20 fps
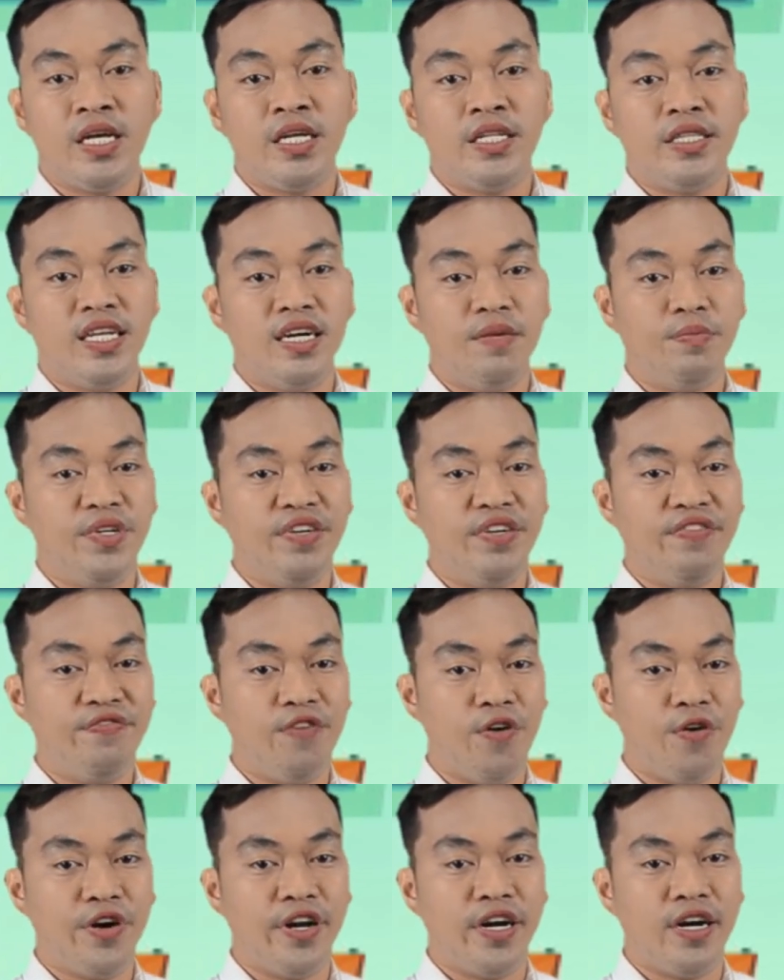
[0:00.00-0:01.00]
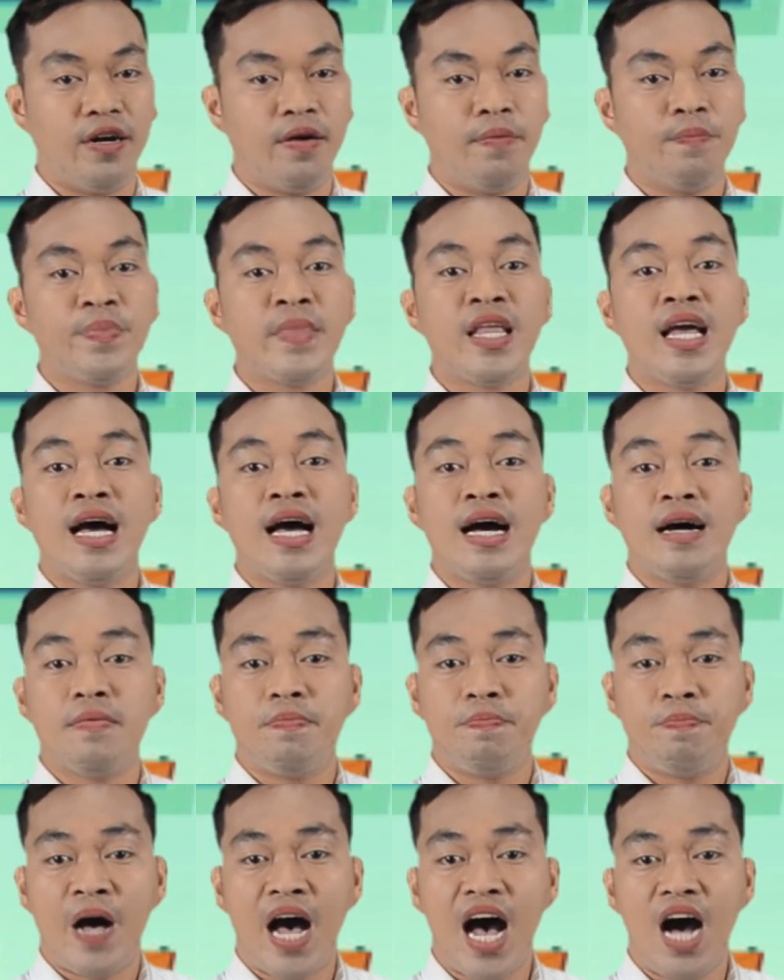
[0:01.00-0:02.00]
Number 4.
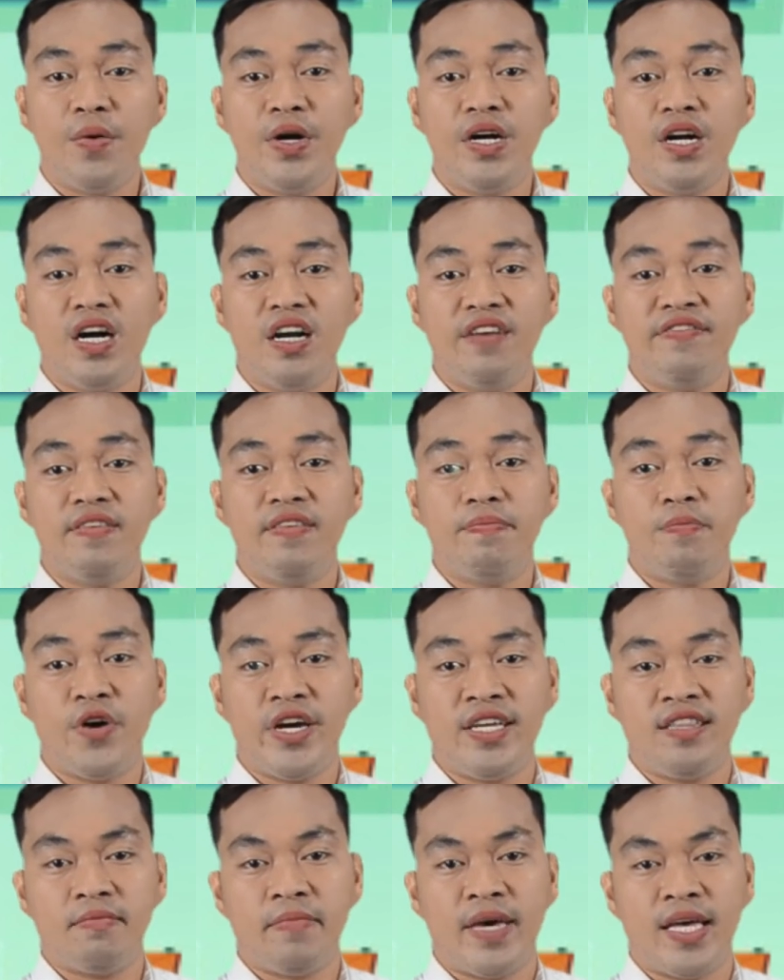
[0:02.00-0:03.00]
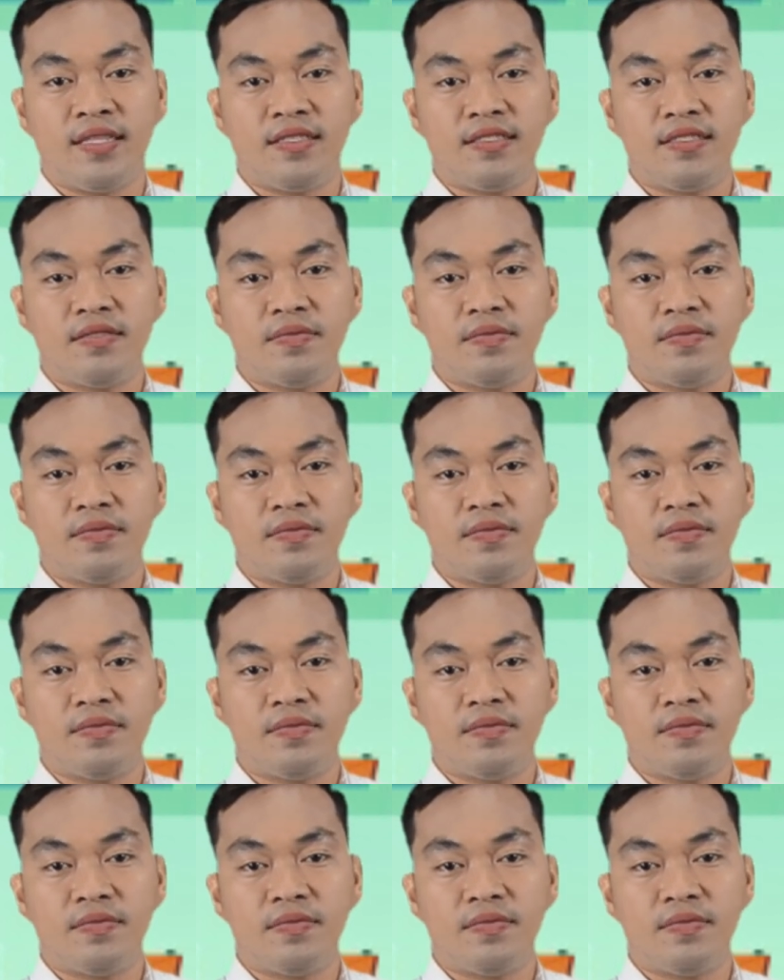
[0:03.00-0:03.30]
Power of appointment.